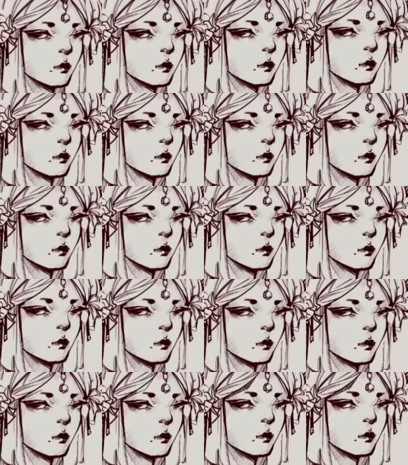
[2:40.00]

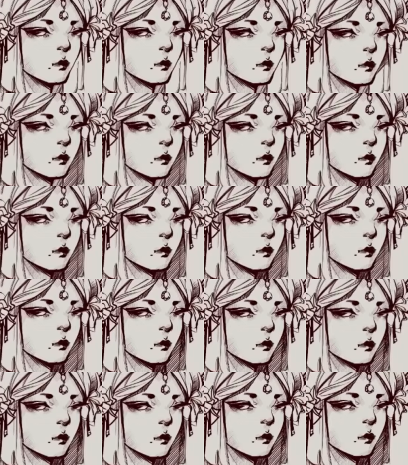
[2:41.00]

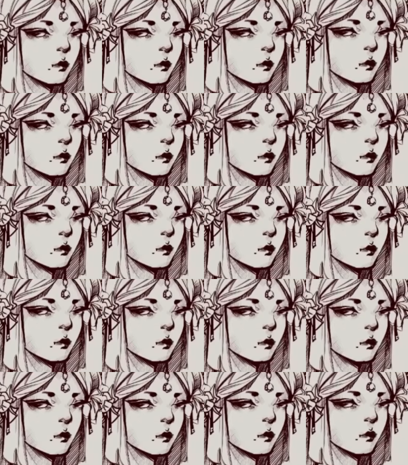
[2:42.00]

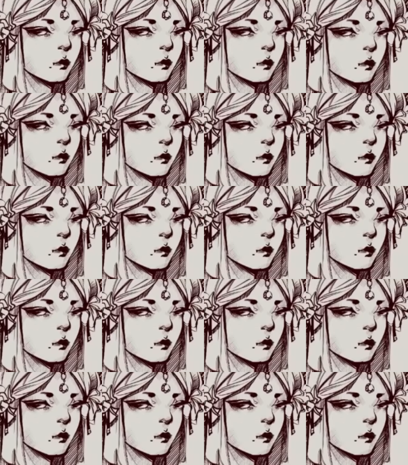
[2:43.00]
(no one is talking)